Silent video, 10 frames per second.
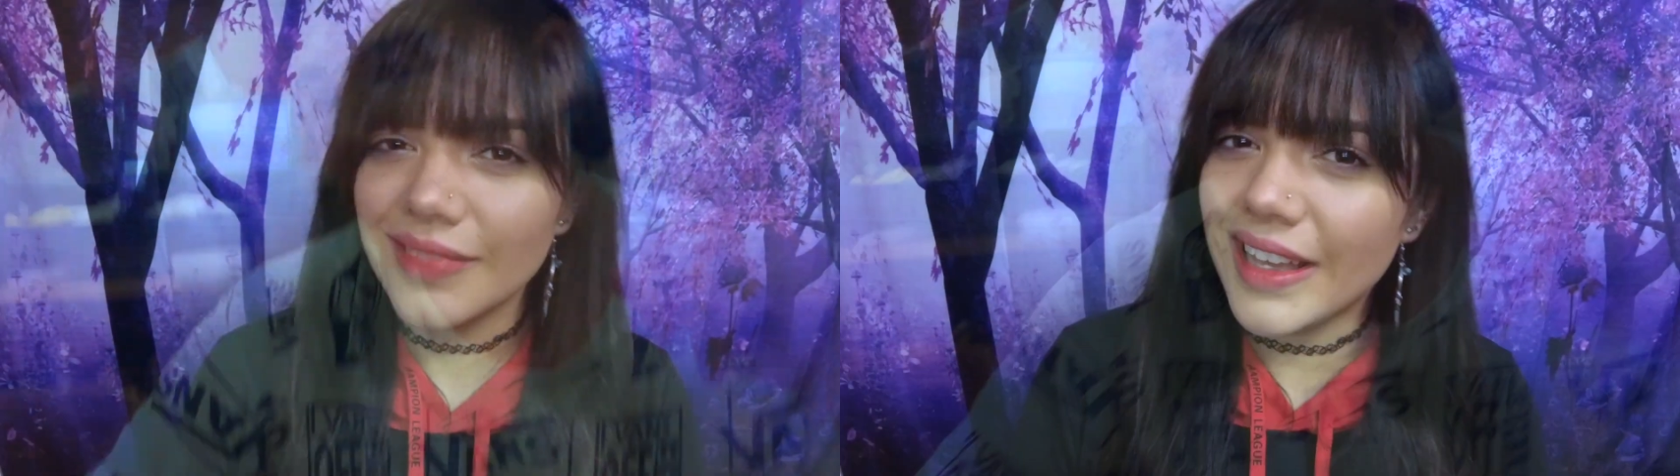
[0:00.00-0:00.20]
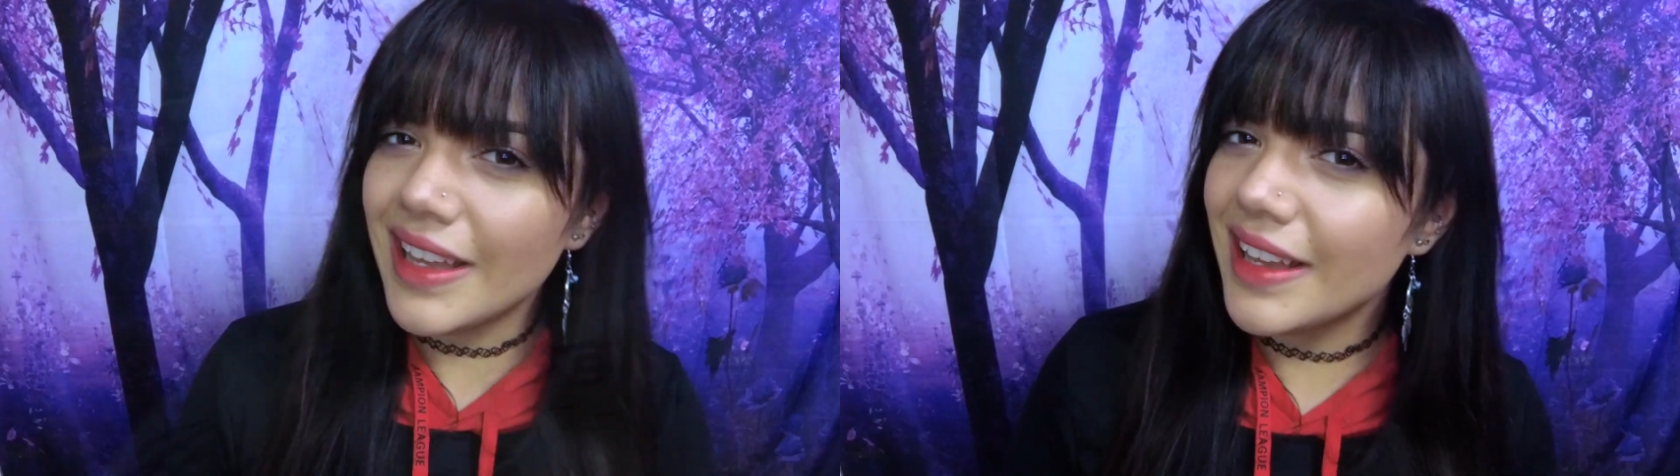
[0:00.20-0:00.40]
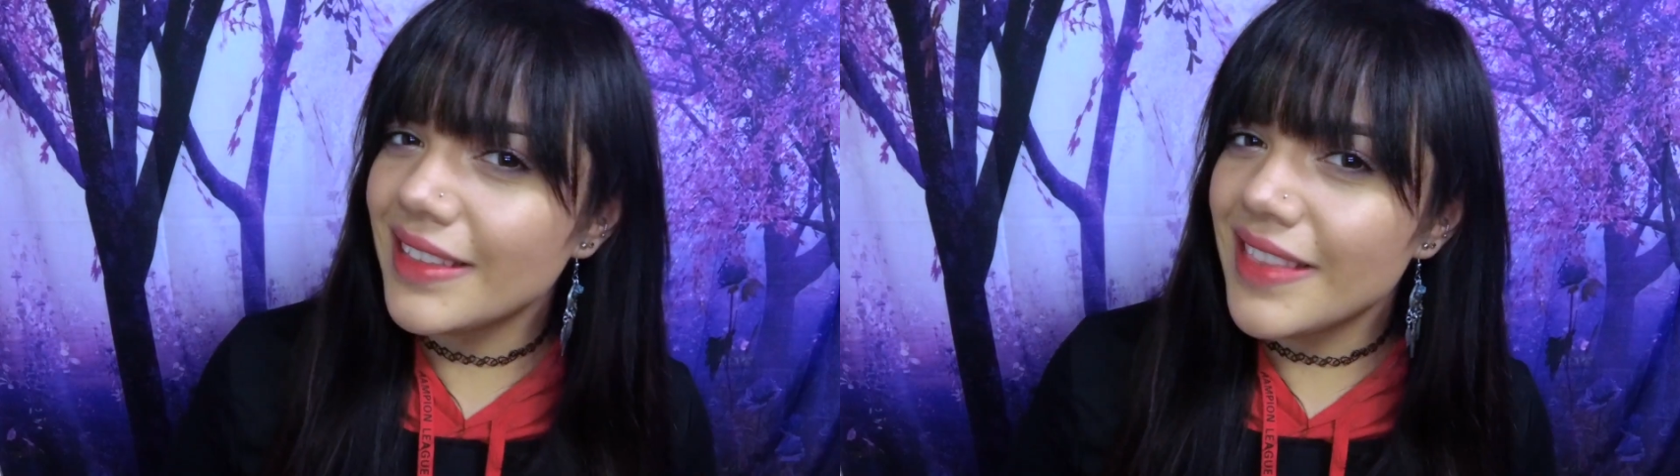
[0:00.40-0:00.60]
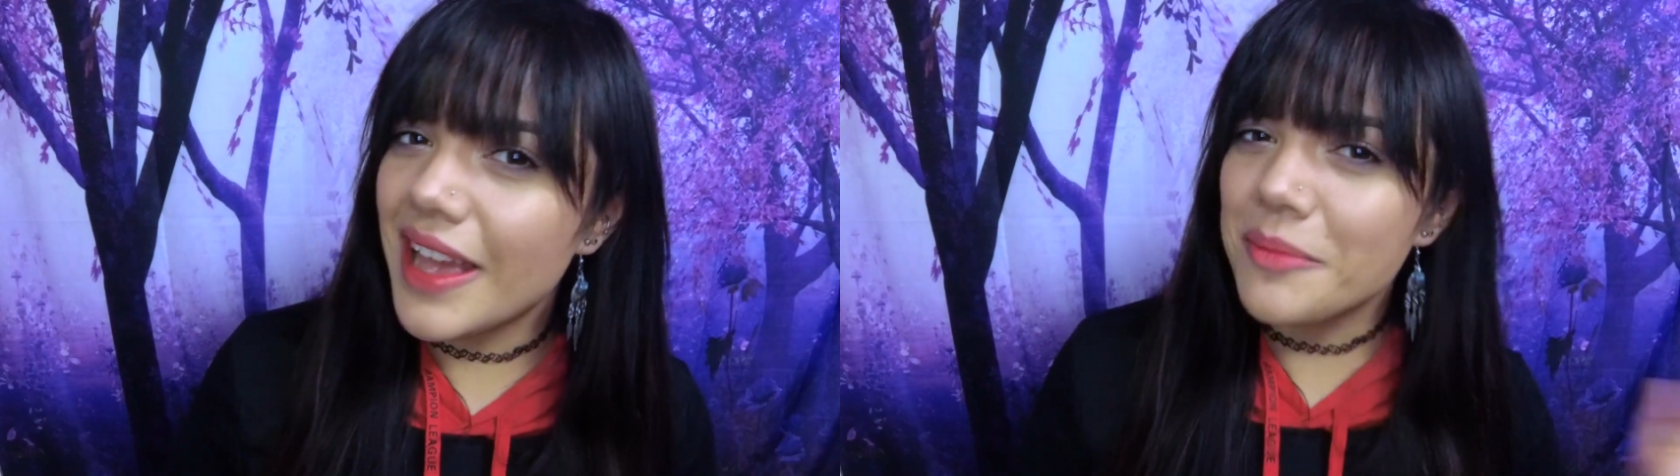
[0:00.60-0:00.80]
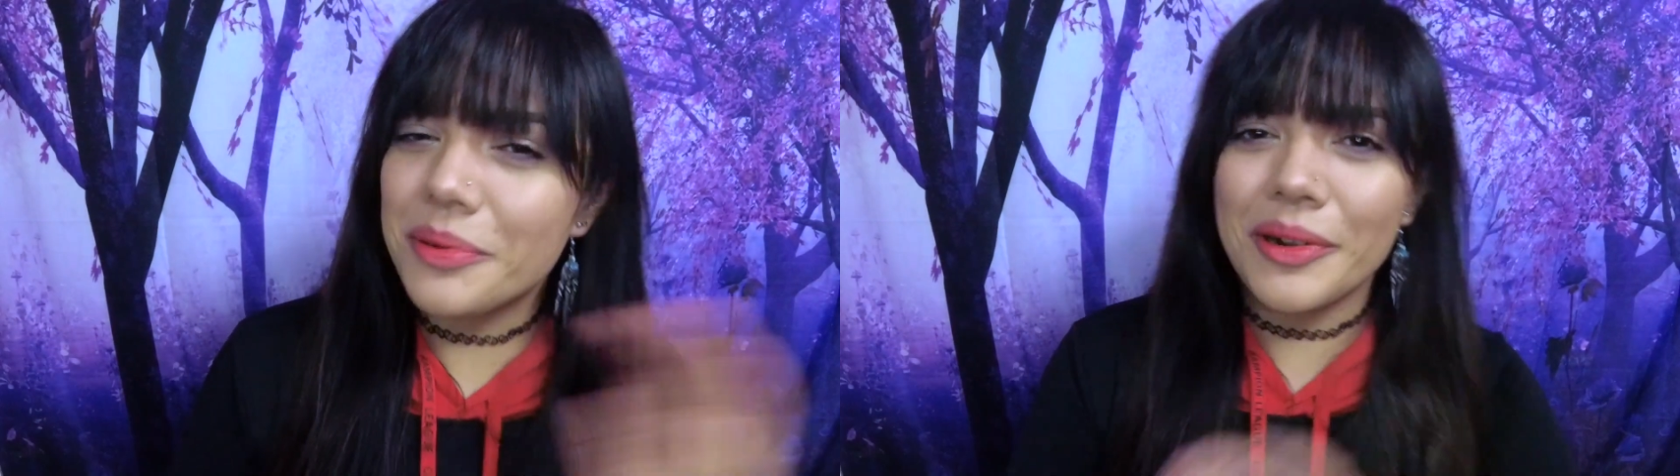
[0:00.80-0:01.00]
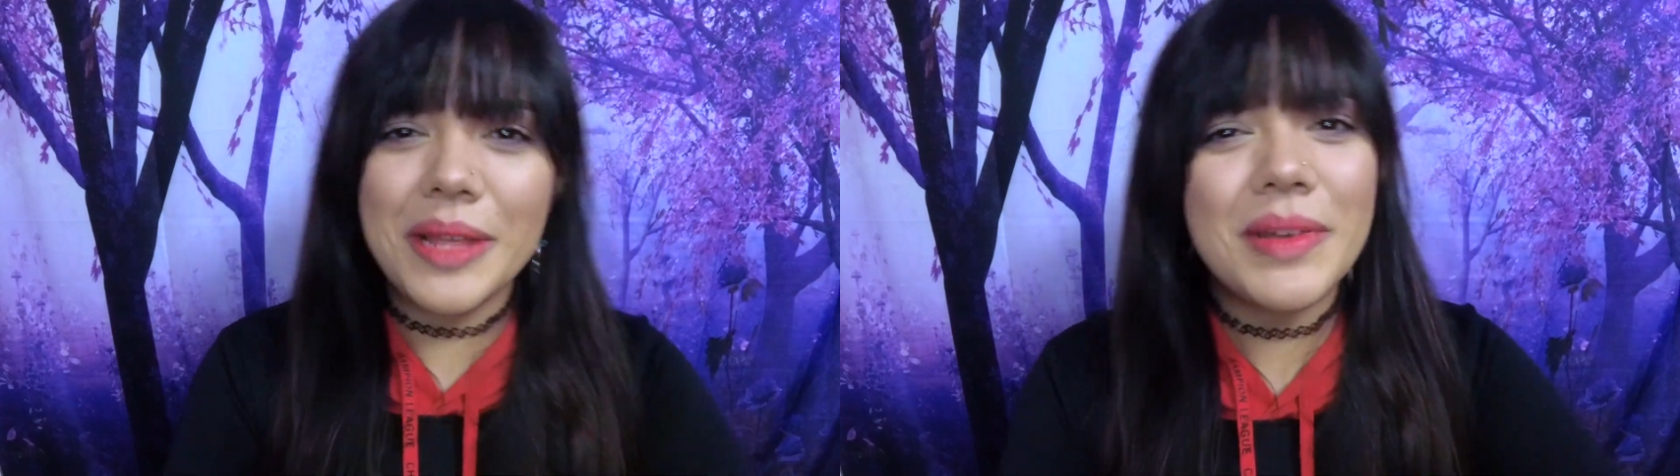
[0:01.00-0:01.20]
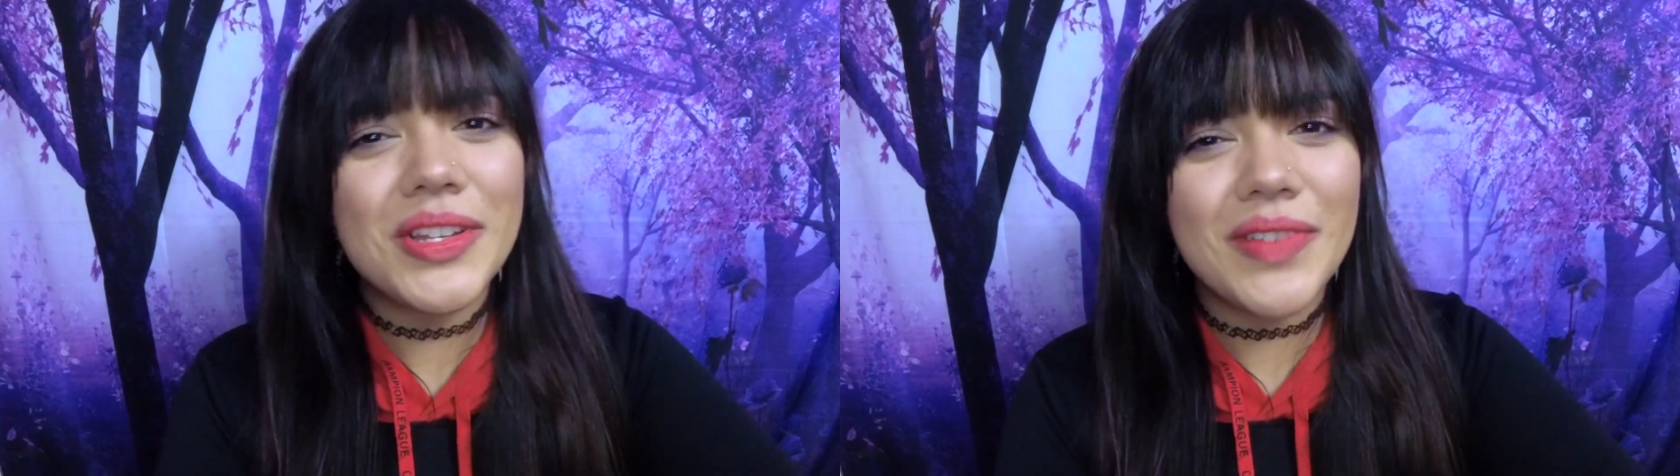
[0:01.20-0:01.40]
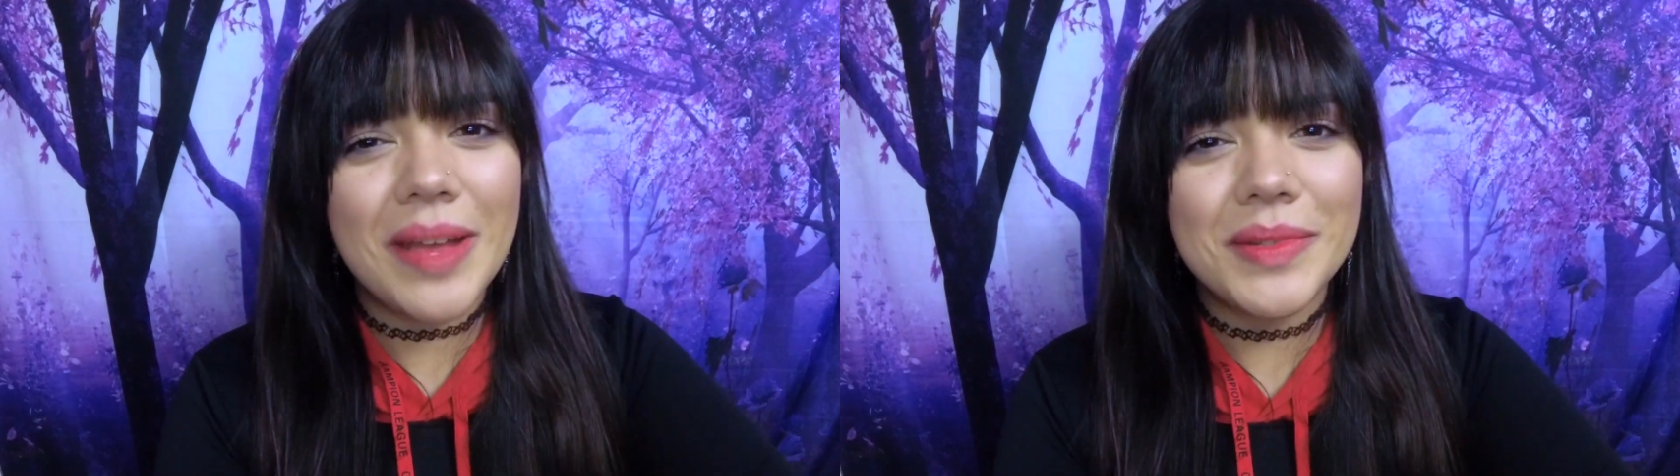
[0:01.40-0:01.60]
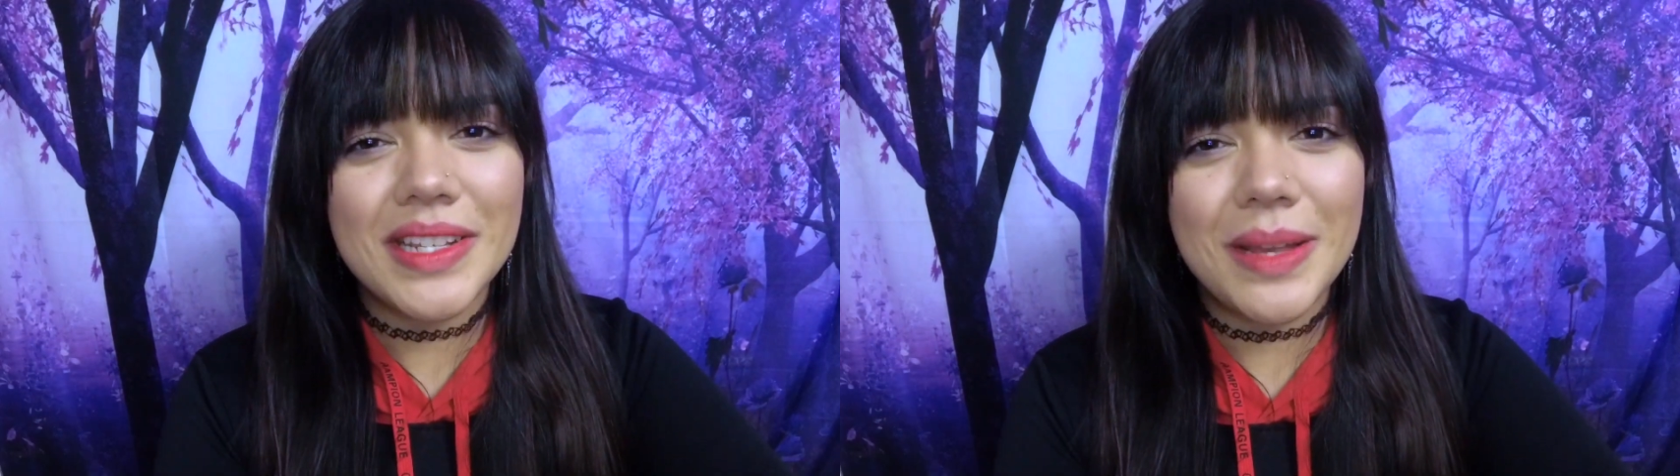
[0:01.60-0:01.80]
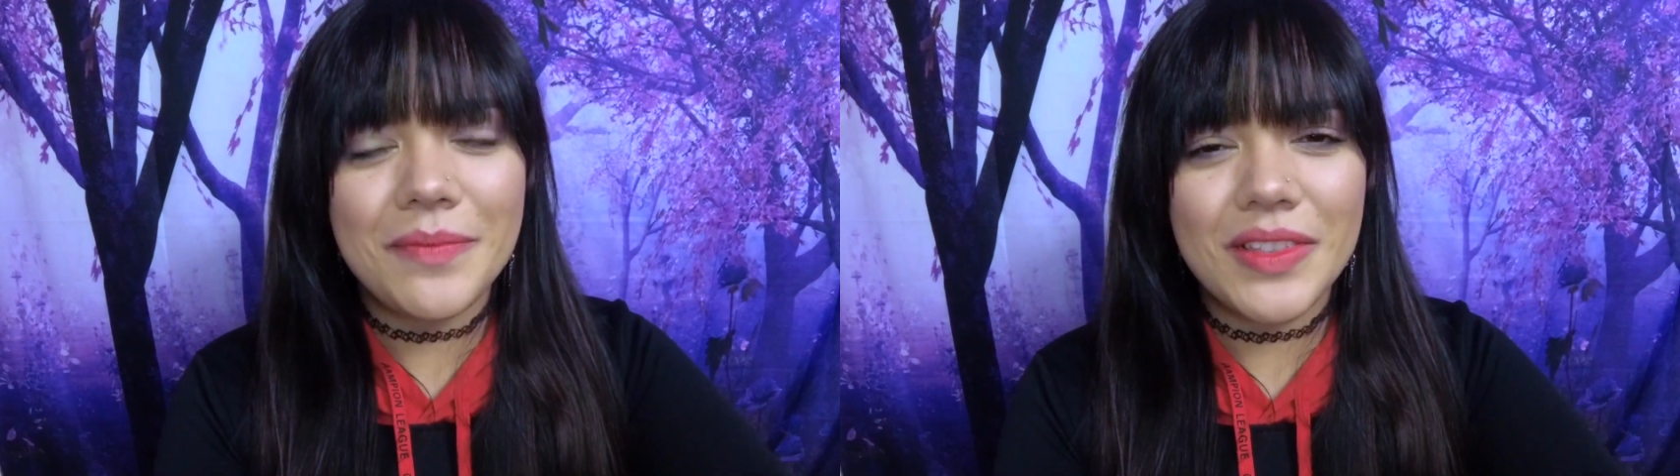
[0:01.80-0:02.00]
And that pretty much
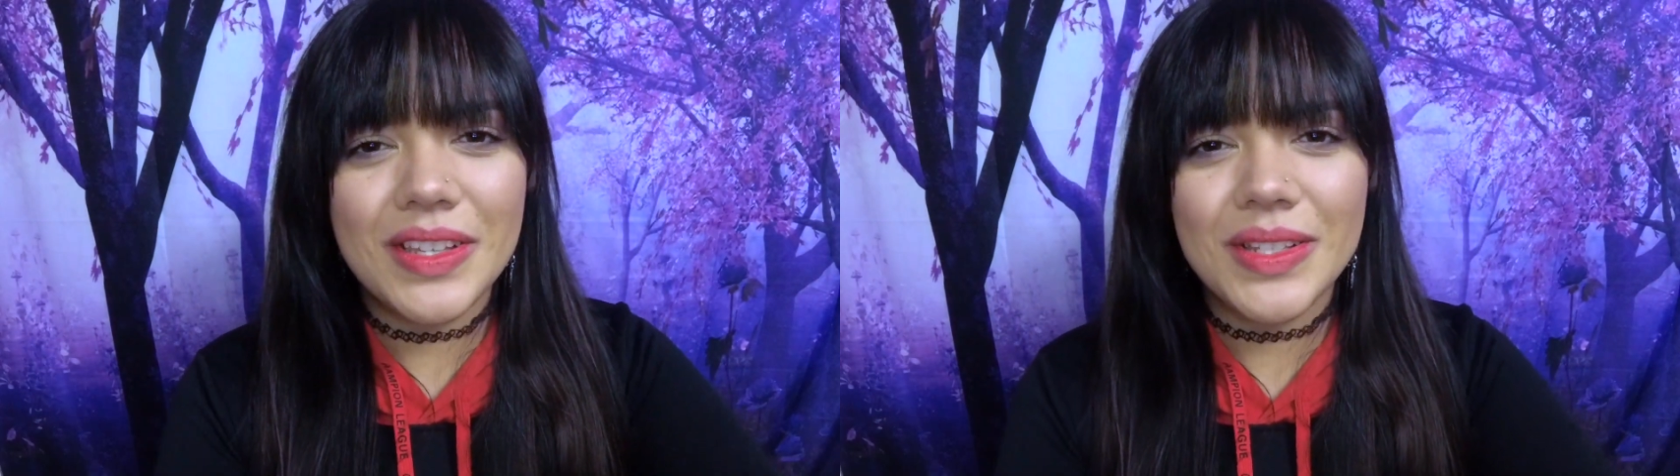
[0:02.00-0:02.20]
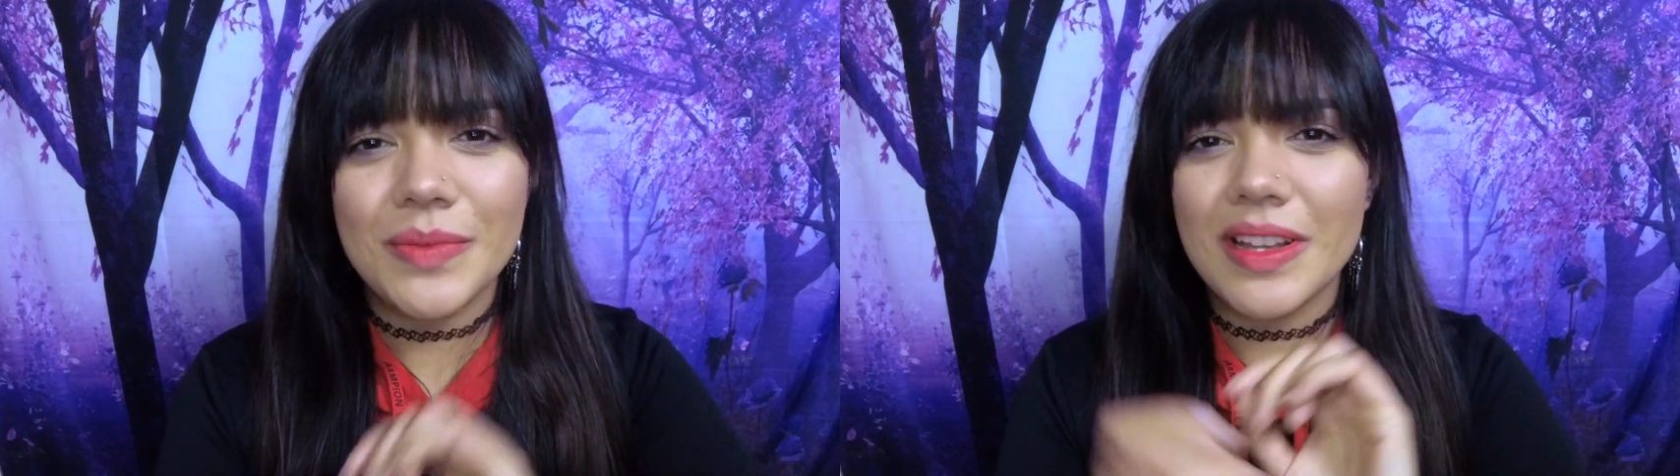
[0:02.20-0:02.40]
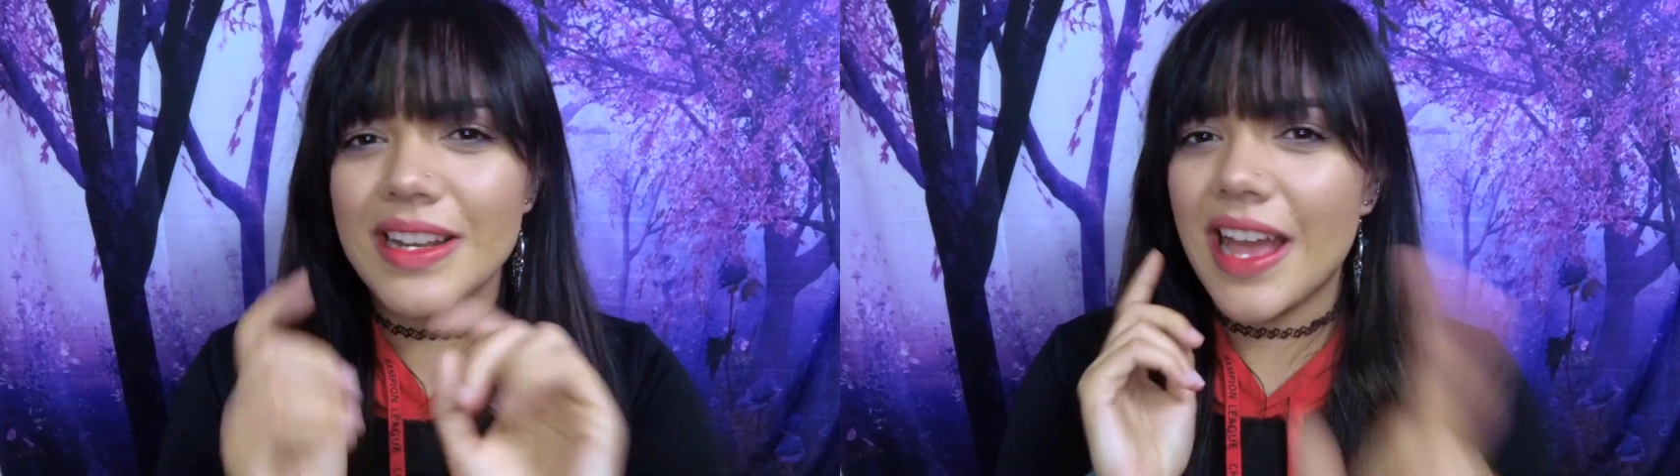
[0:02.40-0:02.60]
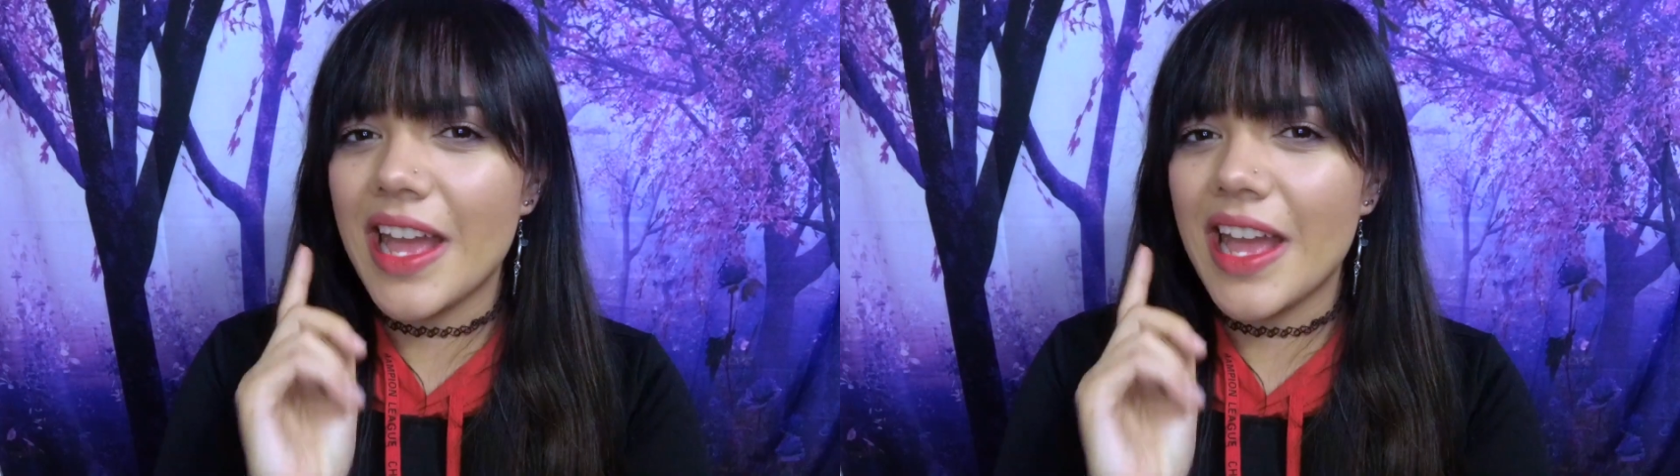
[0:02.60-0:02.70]
wraps it up for this one.